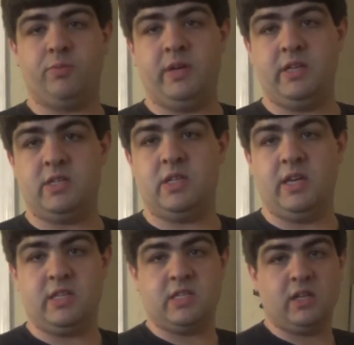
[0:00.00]
piece
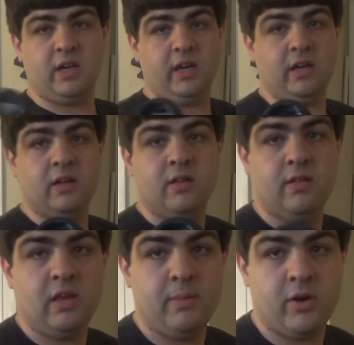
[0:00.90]
inside
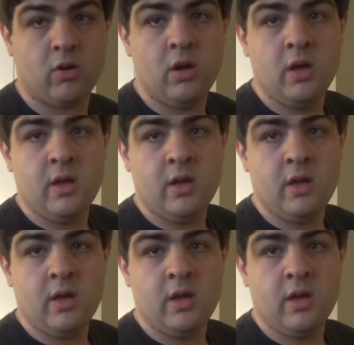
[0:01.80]
the emitter.